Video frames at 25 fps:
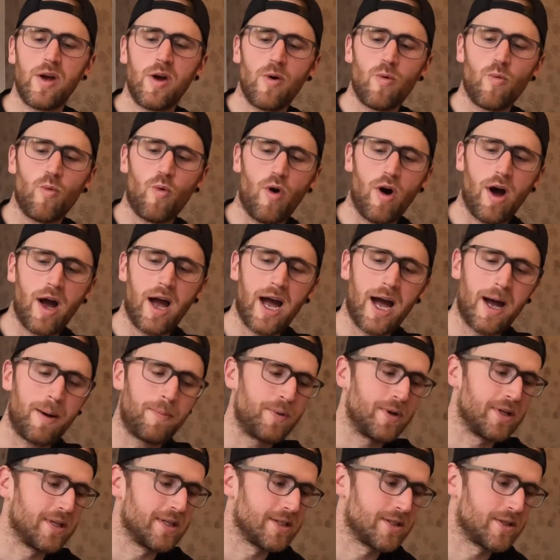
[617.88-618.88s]
What
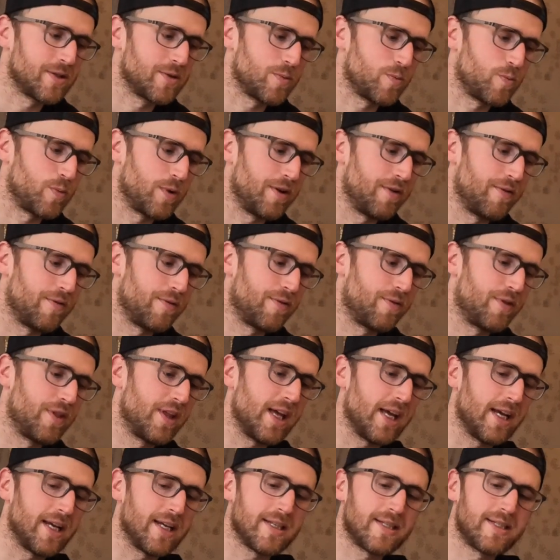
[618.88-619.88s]
happens with
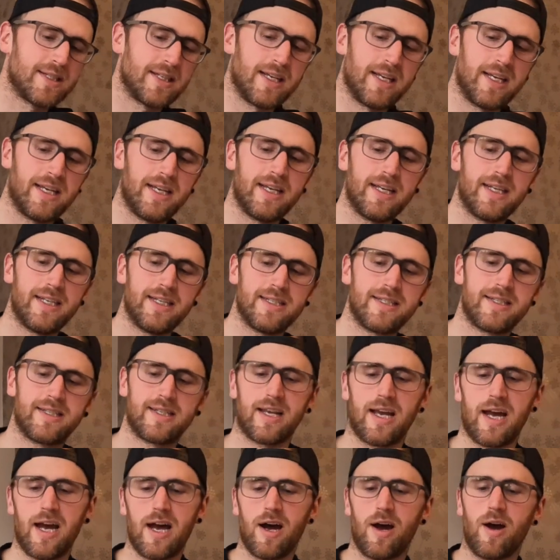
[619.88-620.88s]
this
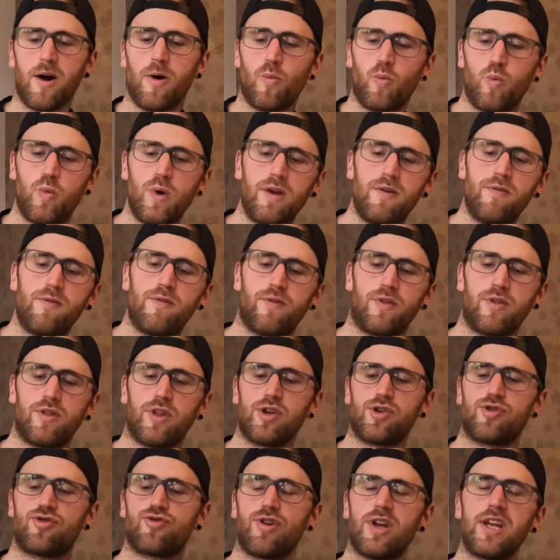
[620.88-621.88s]
is with the
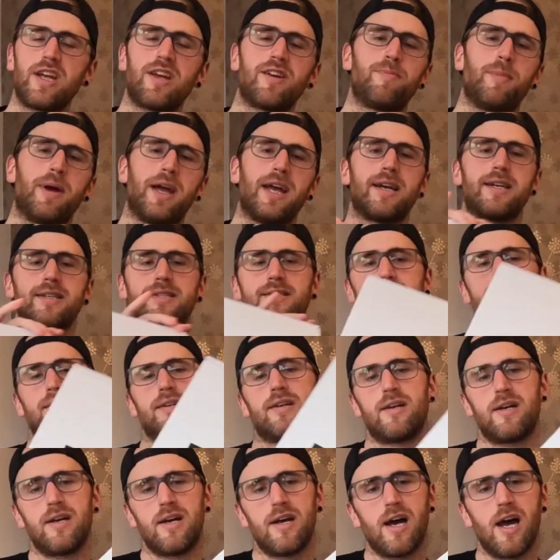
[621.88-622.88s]
drink mix,
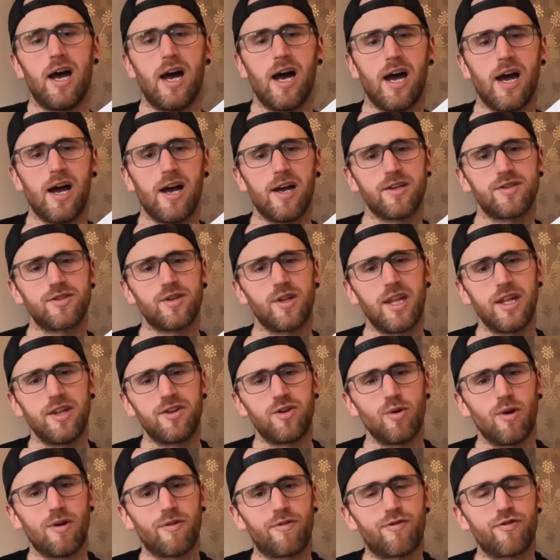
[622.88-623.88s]
so they
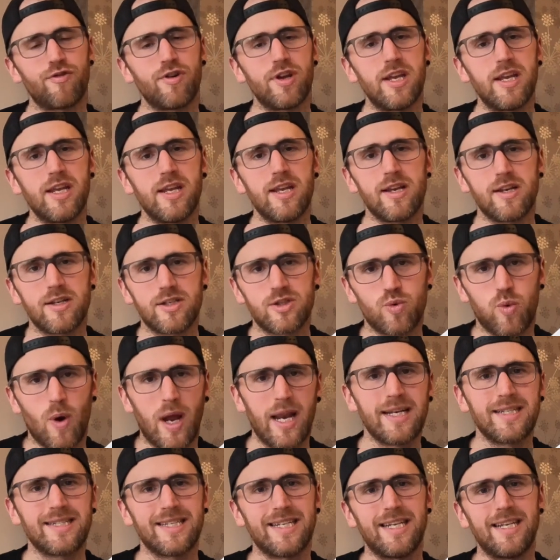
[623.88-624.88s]
do a
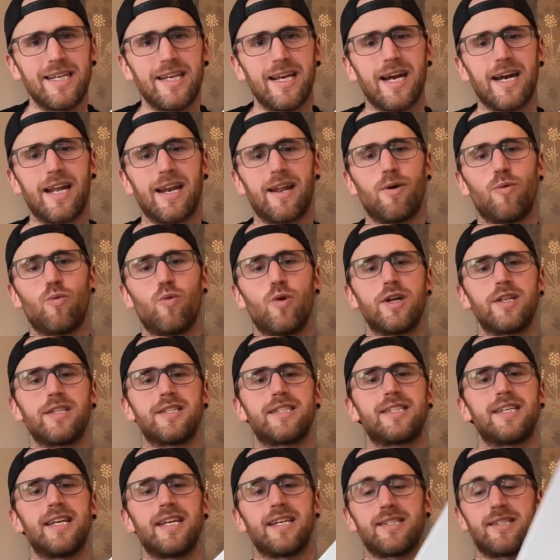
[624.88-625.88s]
320 and a
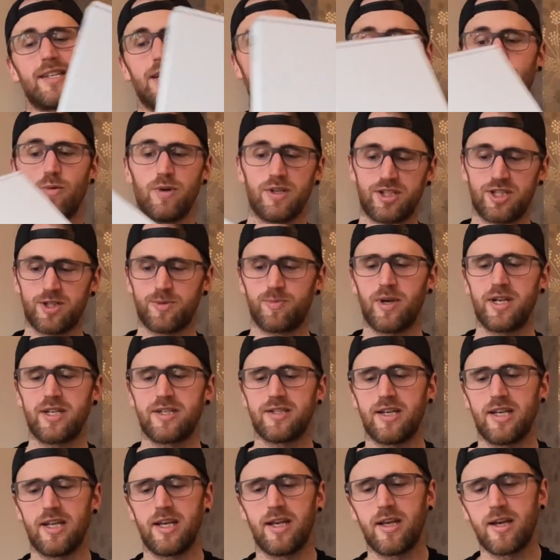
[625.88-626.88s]
160, which is
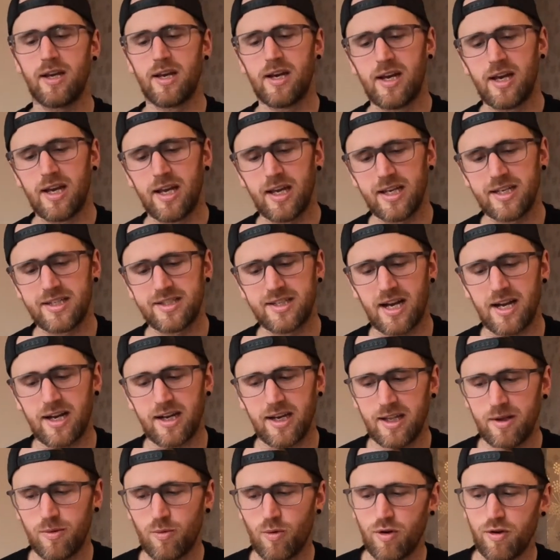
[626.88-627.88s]
basically
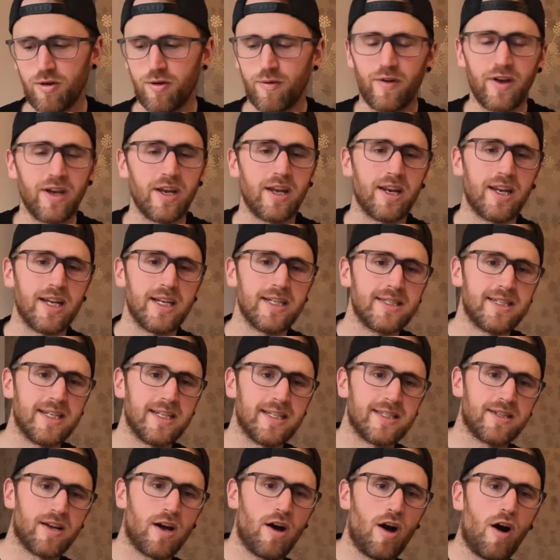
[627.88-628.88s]
exactly what you think it is.
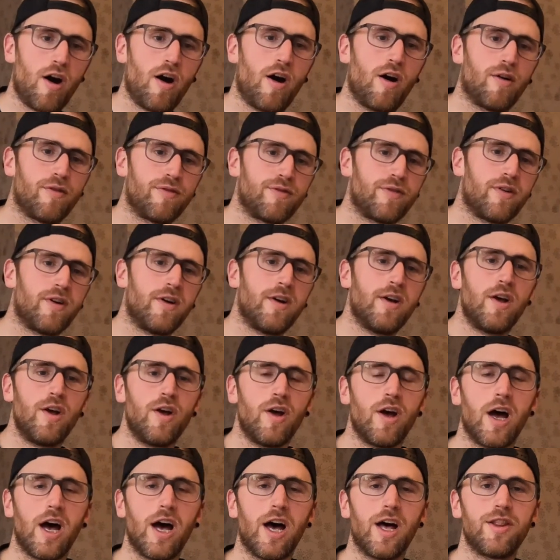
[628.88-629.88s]
It's half
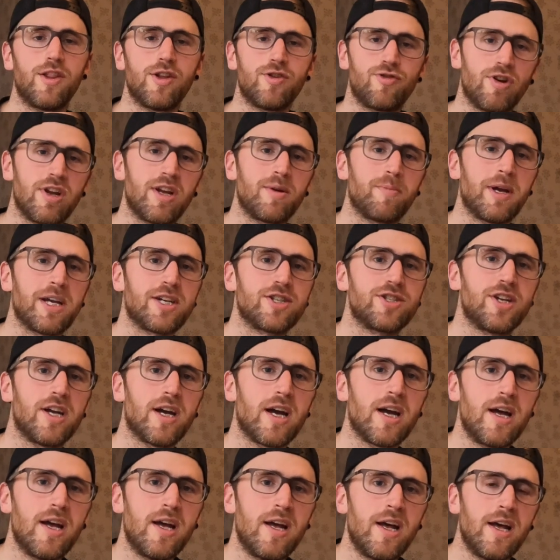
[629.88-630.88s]
the drink
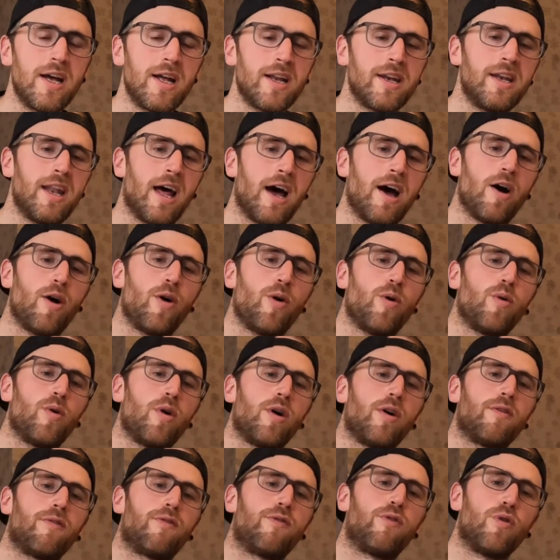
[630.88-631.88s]
mixture. Now,
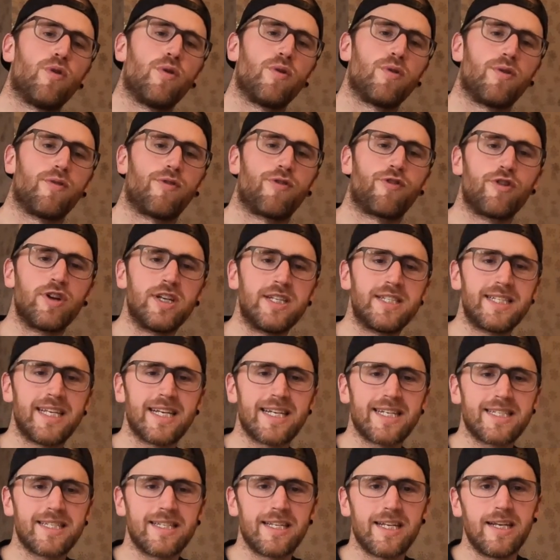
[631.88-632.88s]
for the
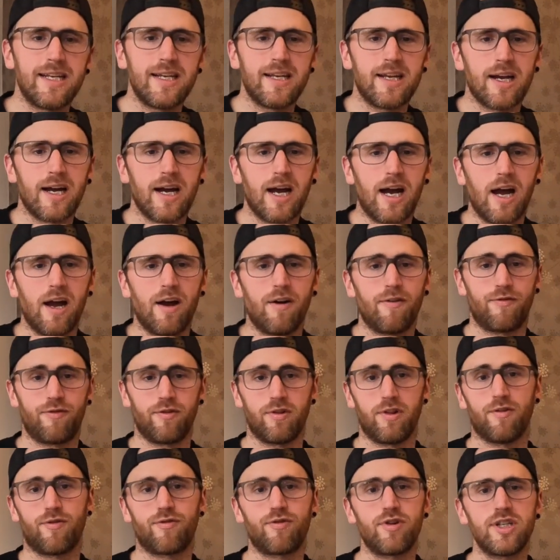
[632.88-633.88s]
360, for
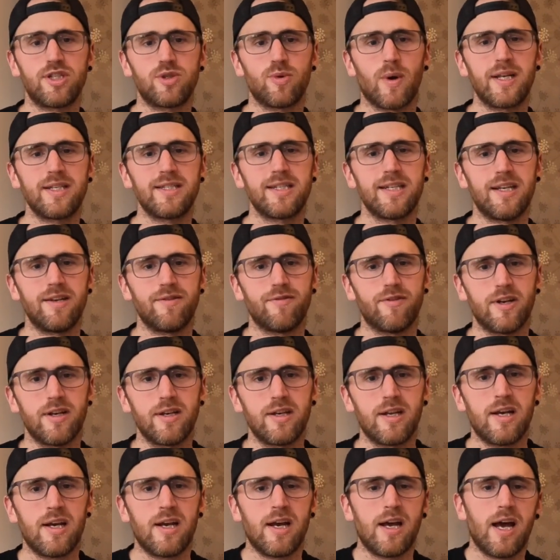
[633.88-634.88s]
the 320
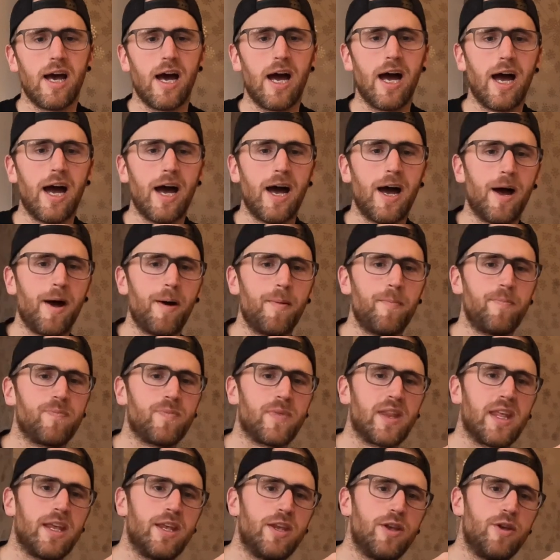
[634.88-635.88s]
even,
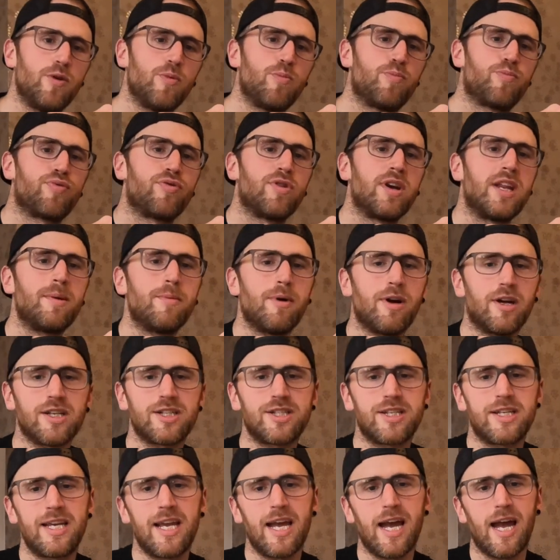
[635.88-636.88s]
you pretty
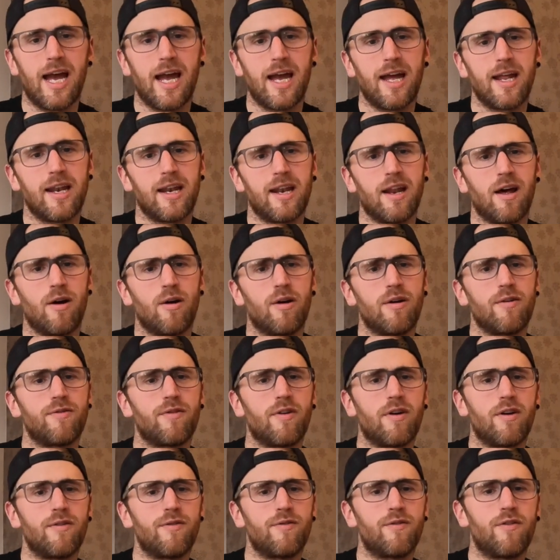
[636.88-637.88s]
much get, now if
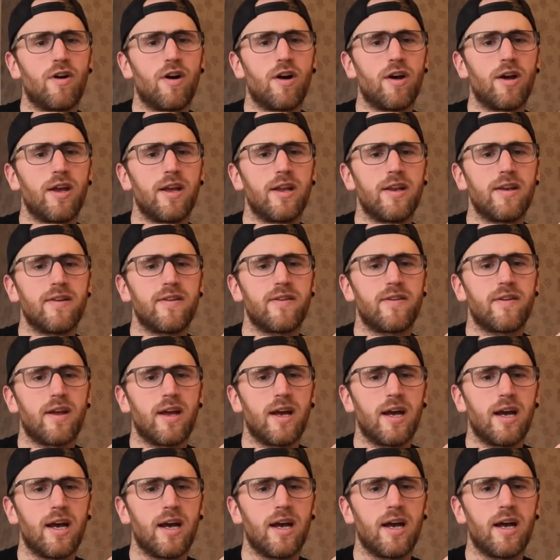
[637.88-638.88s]
I find
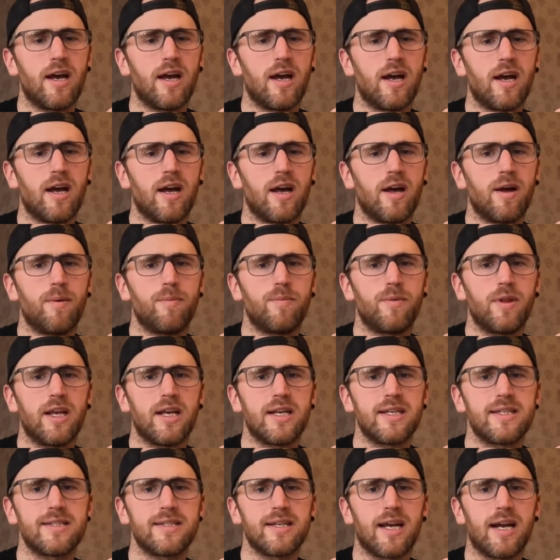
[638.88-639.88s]
the
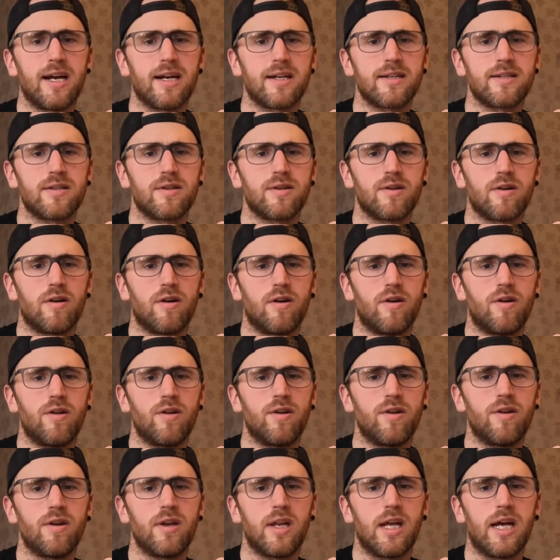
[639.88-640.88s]
exact
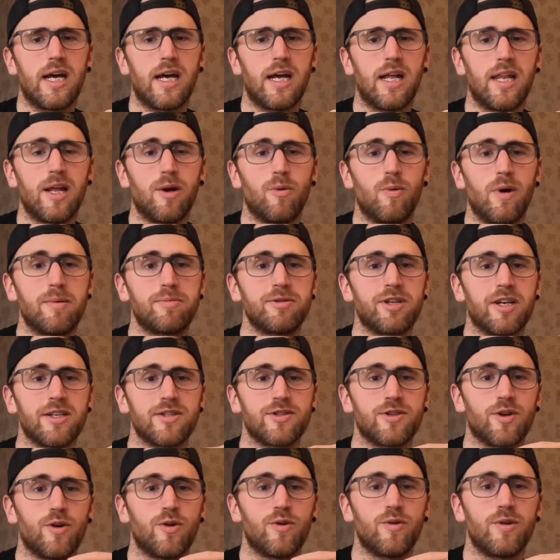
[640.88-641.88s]
on their website,
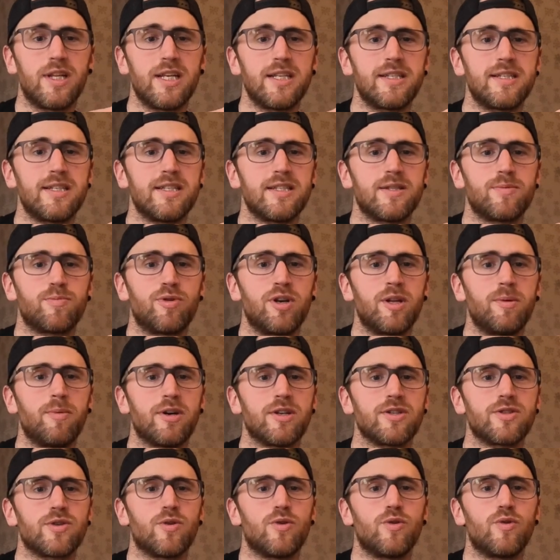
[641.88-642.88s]
so this is pretty
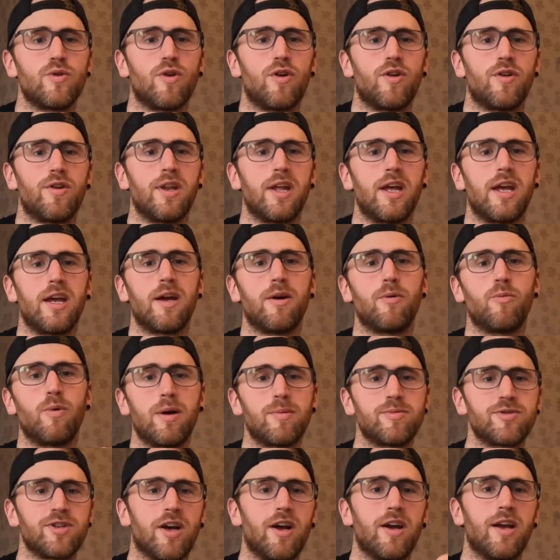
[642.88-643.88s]
much all on their
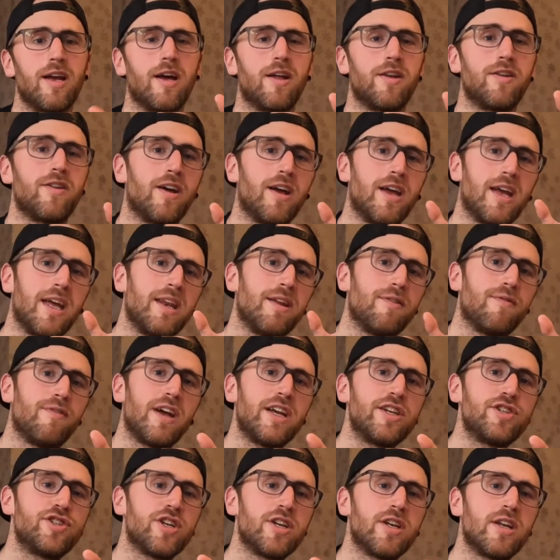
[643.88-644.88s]
website and their
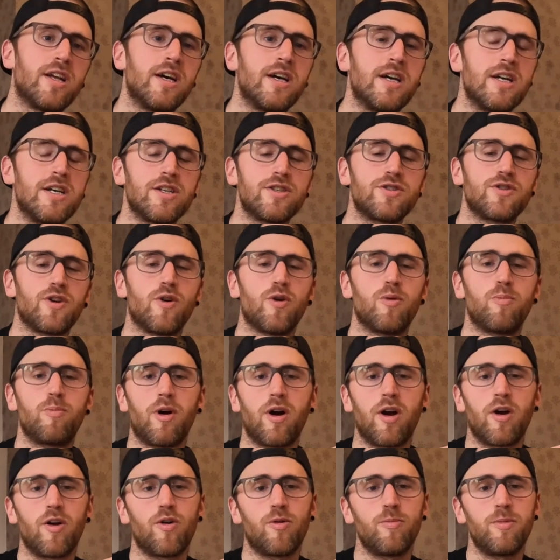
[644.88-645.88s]
innovation, so
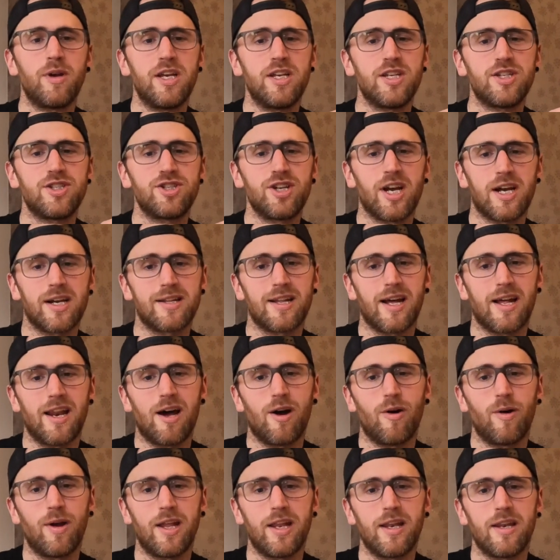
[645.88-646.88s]
by all means check that
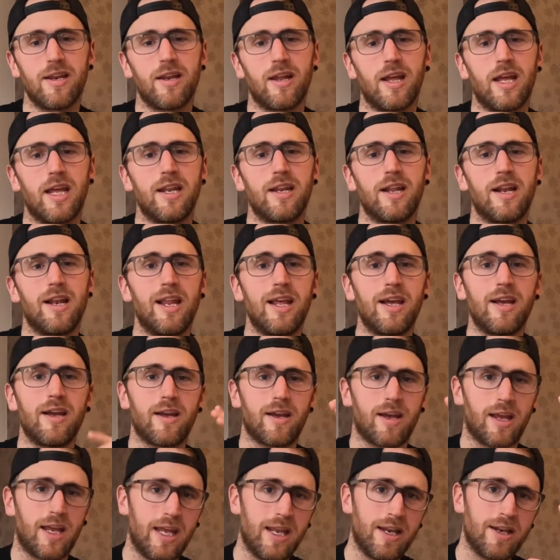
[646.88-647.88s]
out in the
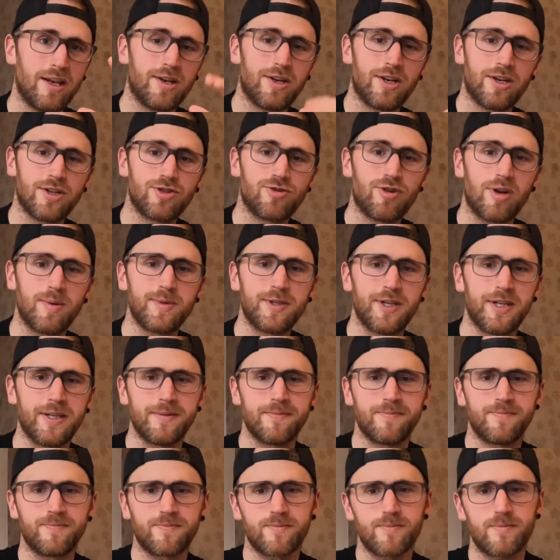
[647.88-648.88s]
link in the
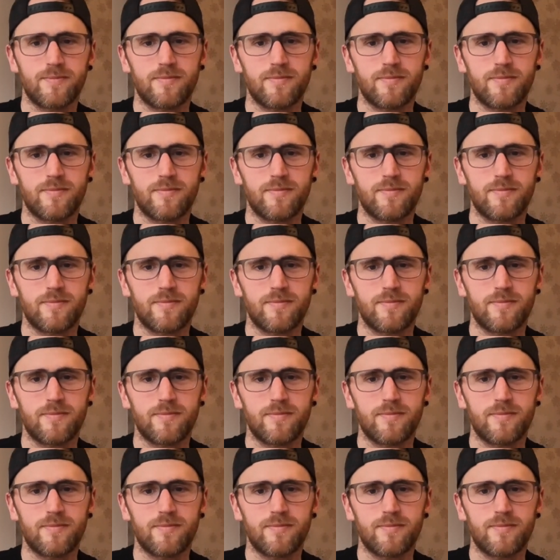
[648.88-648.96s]
description.